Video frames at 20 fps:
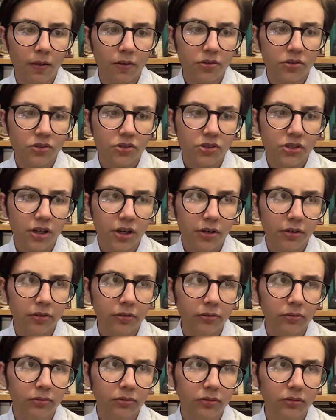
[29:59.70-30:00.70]

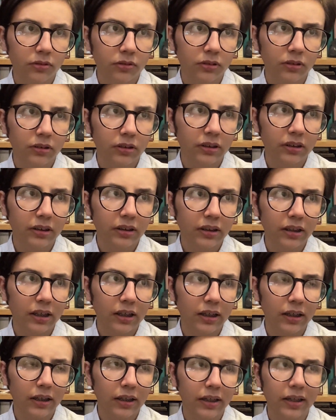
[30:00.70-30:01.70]
So
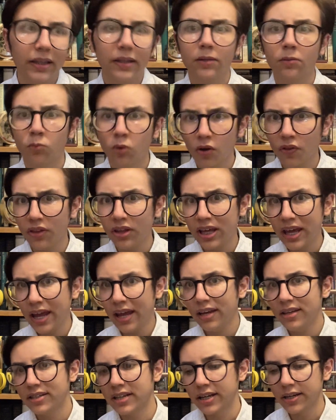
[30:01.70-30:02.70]
what the
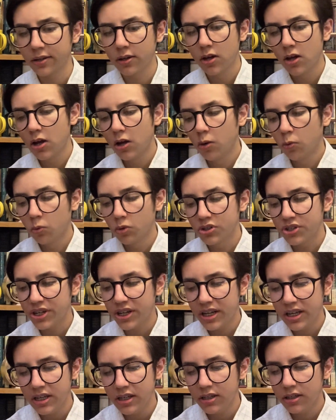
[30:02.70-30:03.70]
king did was
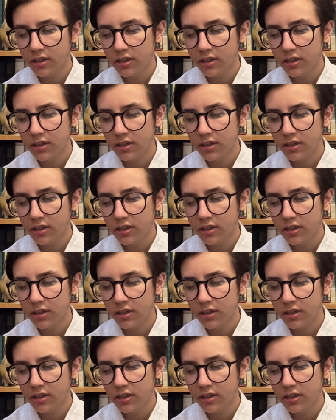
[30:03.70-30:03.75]
he